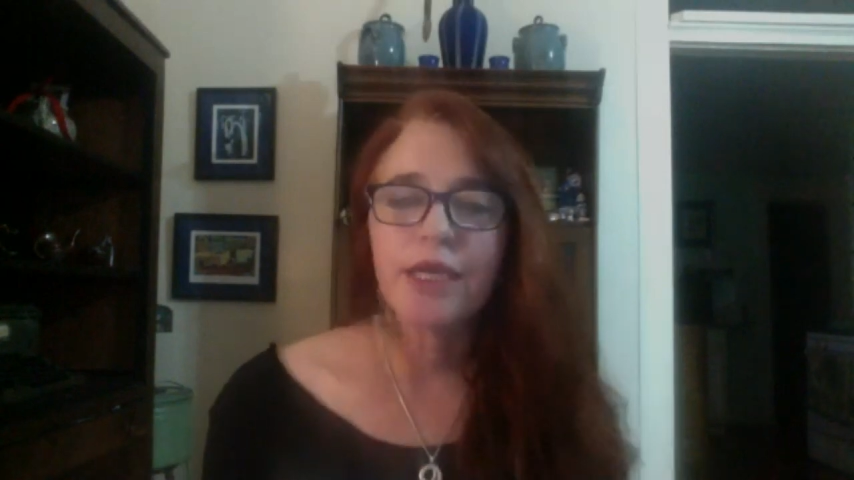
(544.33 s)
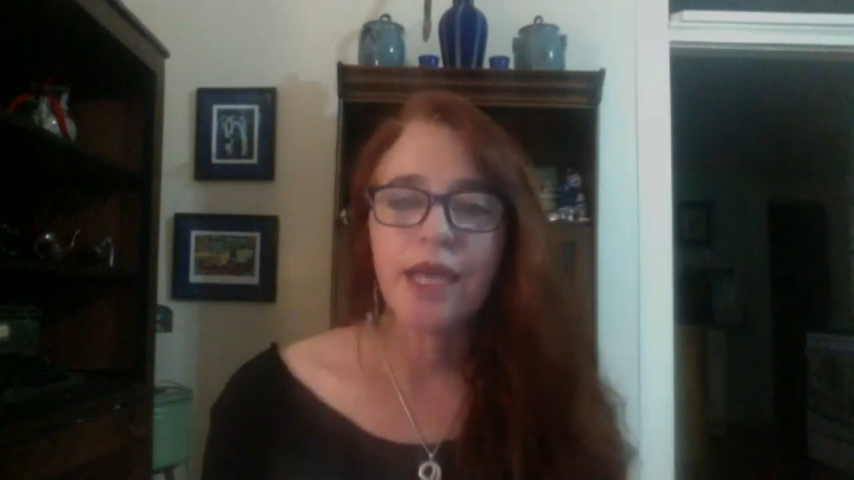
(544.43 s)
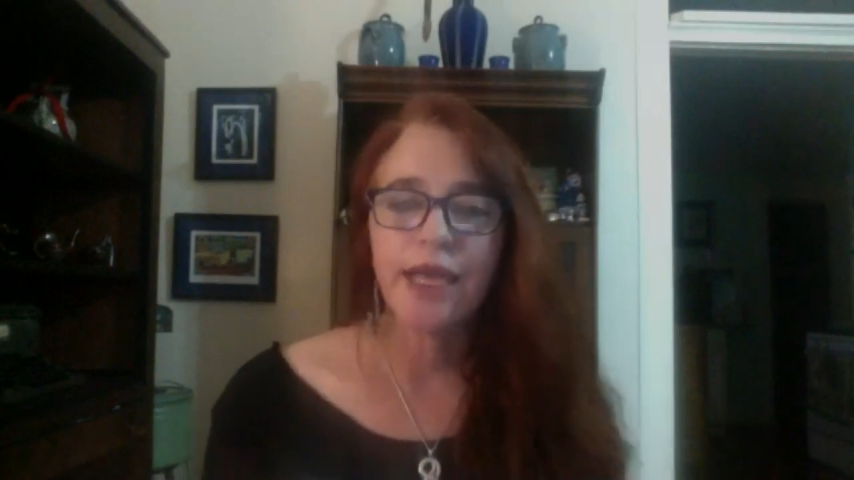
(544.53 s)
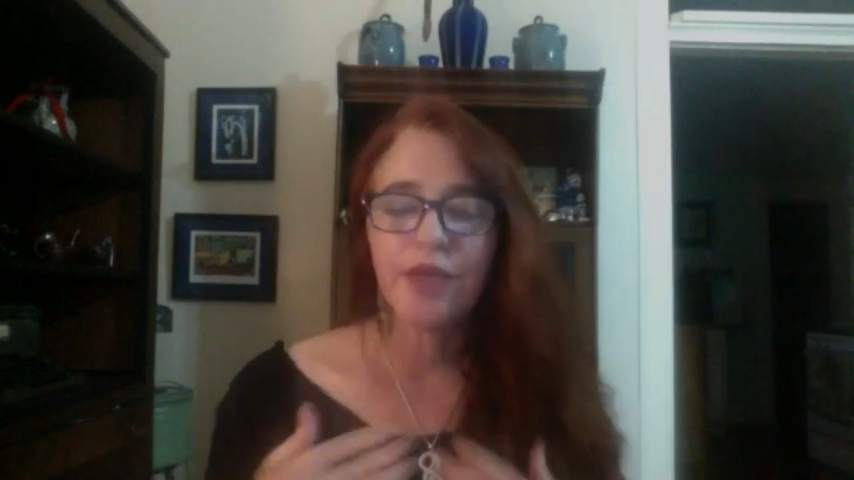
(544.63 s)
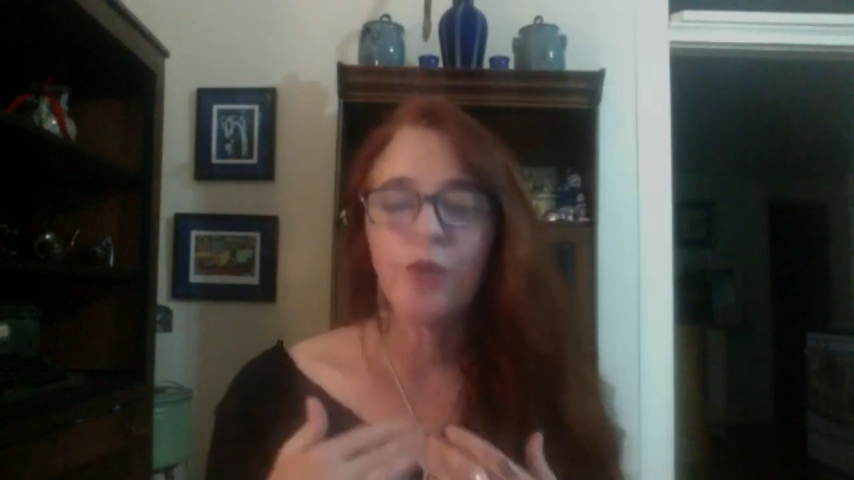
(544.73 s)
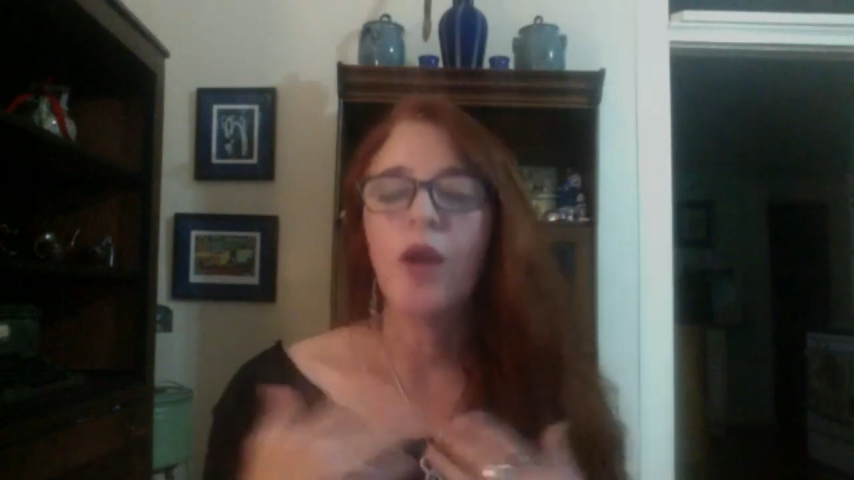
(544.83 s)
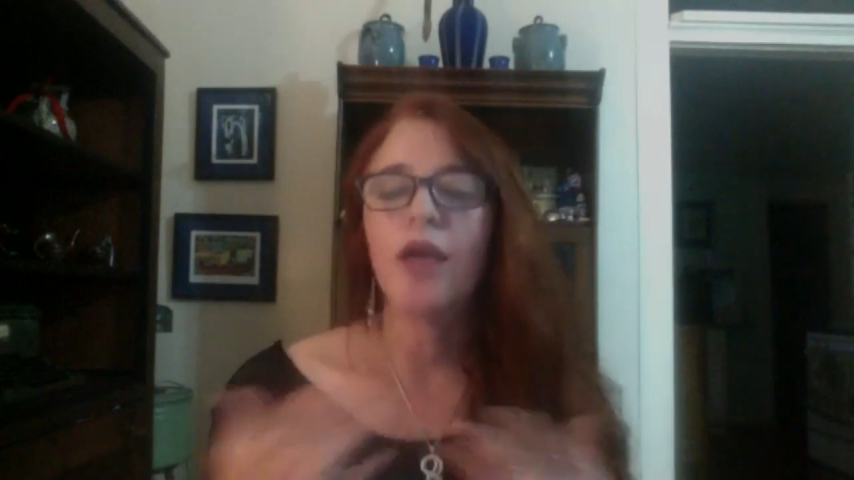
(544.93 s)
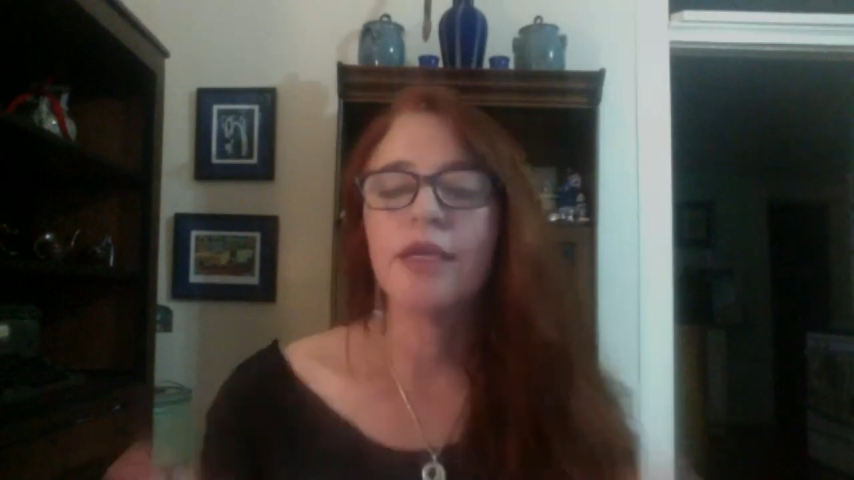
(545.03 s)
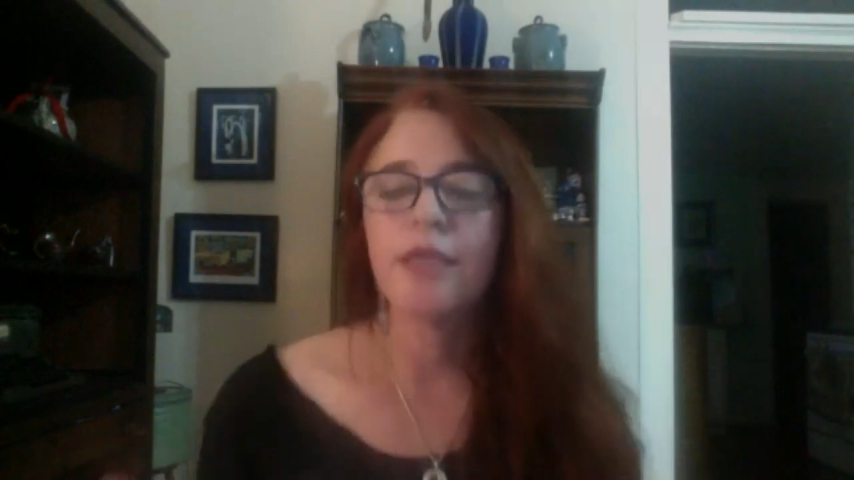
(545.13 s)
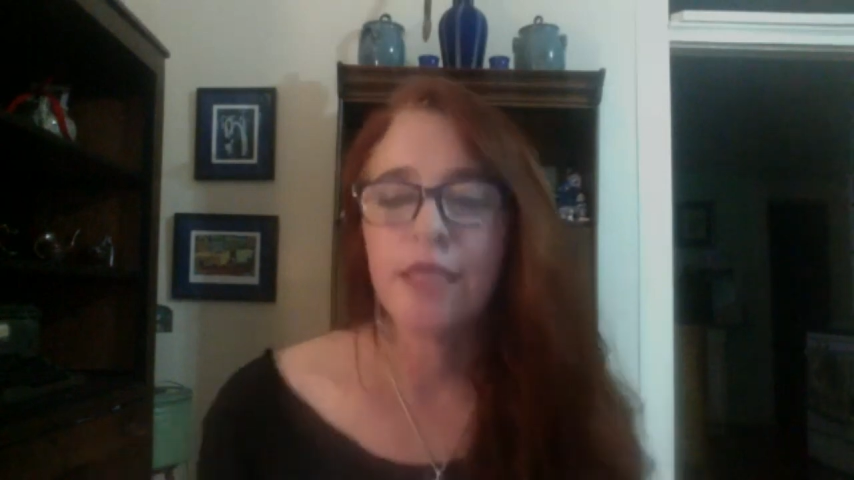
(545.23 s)
I could
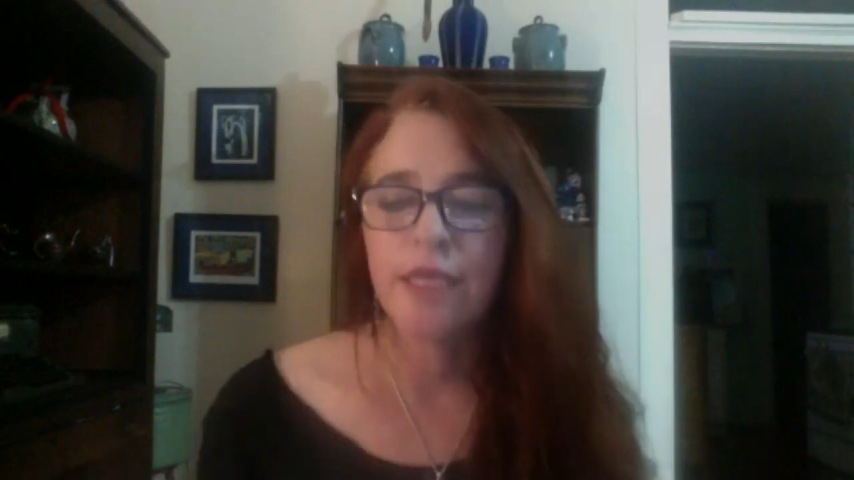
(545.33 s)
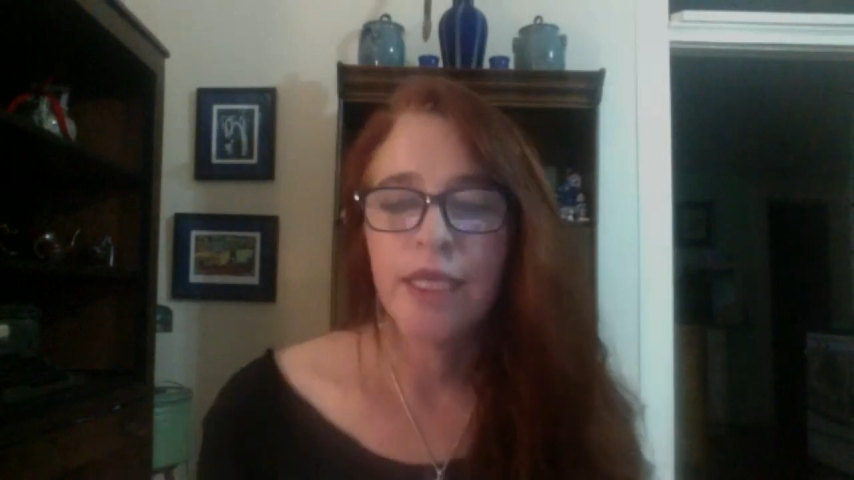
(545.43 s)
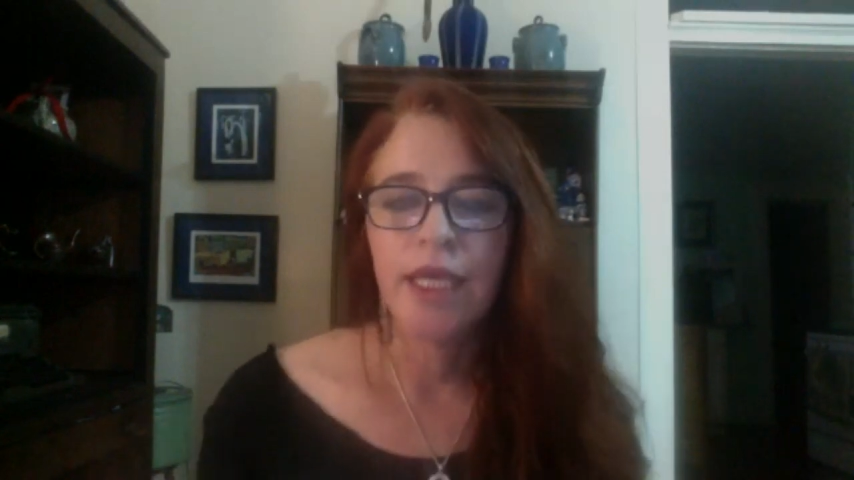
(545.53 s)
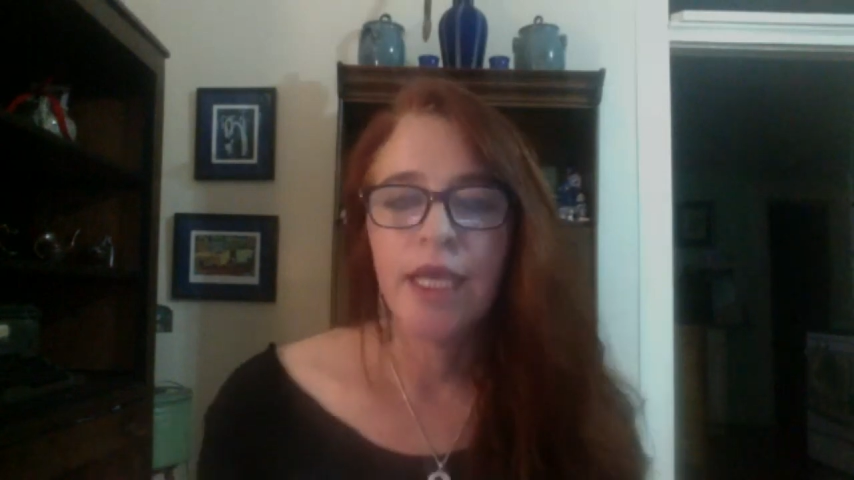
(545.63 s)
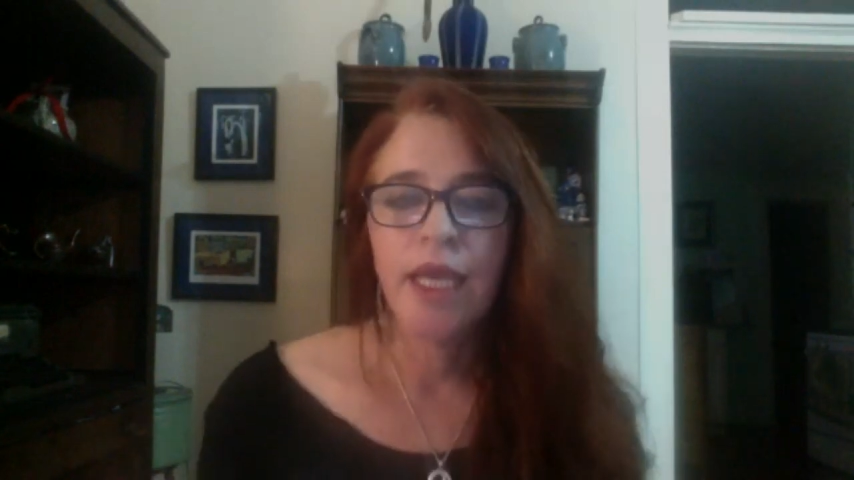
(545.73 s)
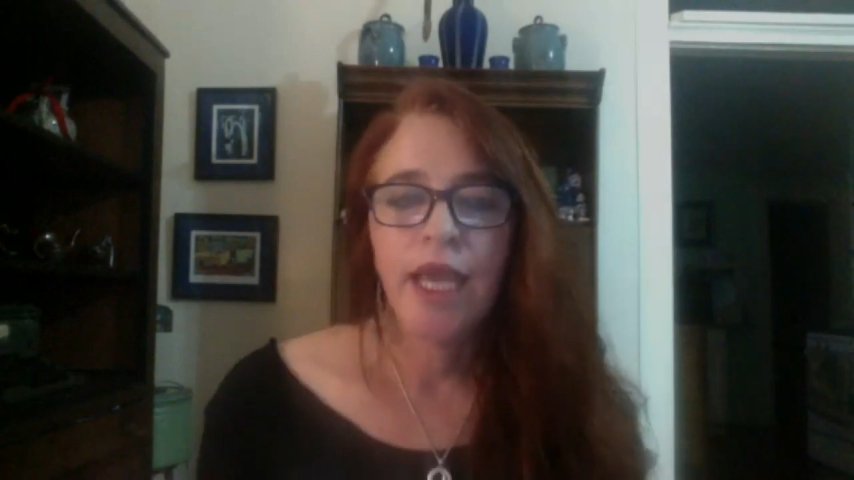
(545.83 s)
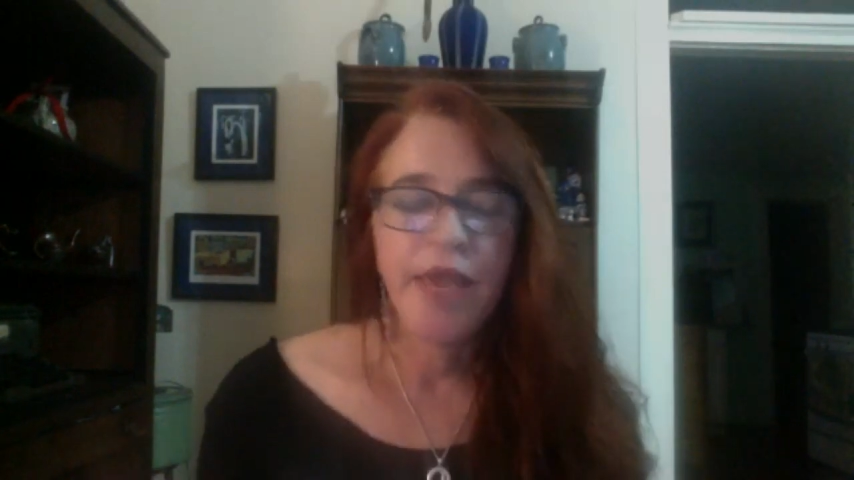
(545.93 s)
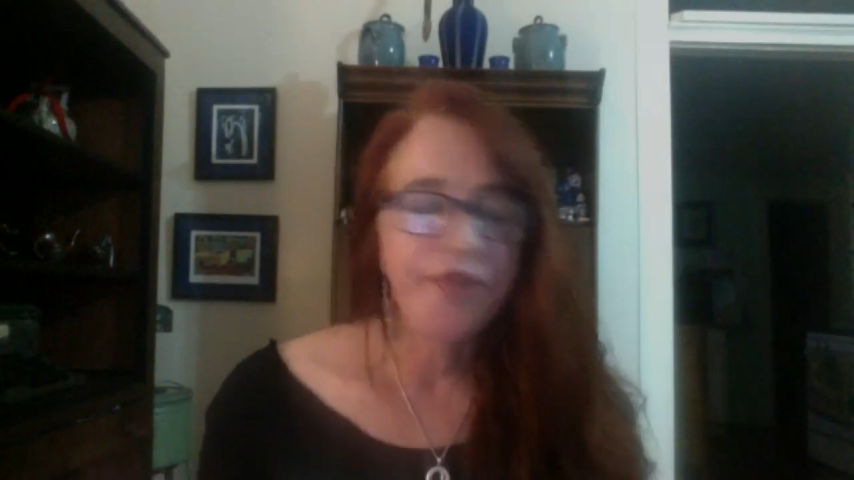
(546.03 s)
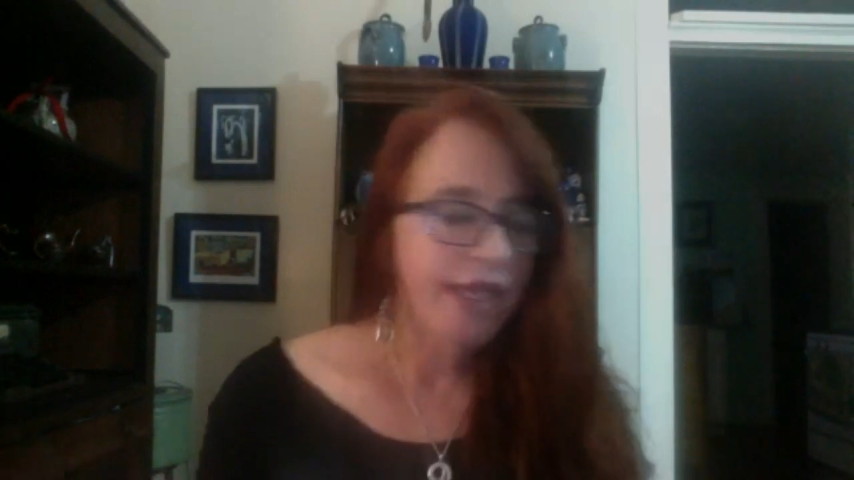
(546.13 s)
walk in, and